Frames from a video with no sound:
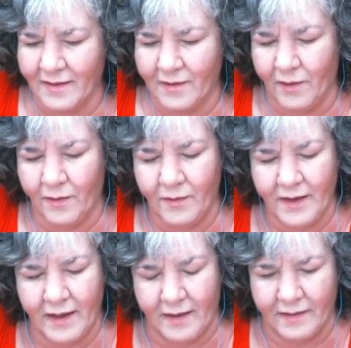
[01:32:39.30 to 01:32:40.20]

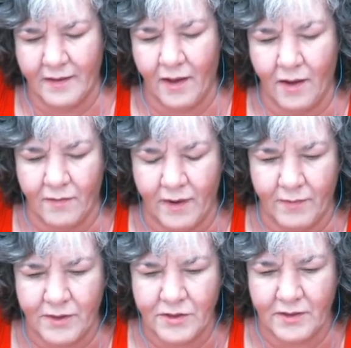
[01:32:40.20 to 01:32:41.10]
okay. All right.
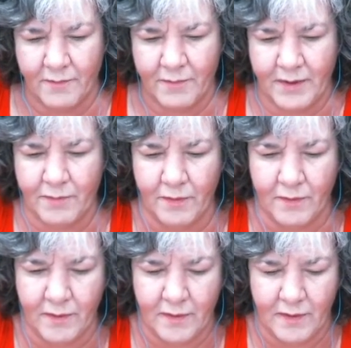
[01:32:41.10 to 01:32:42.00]
We should let people
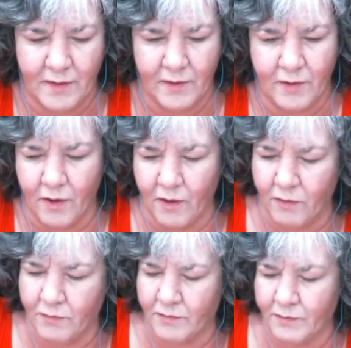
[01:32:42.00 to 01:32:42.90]

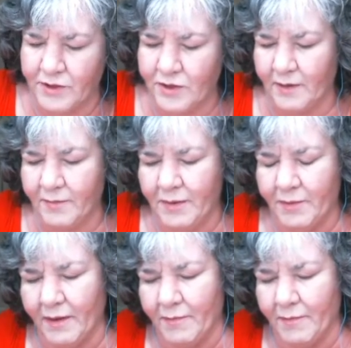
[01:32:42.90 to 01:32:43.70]
go. We should let people get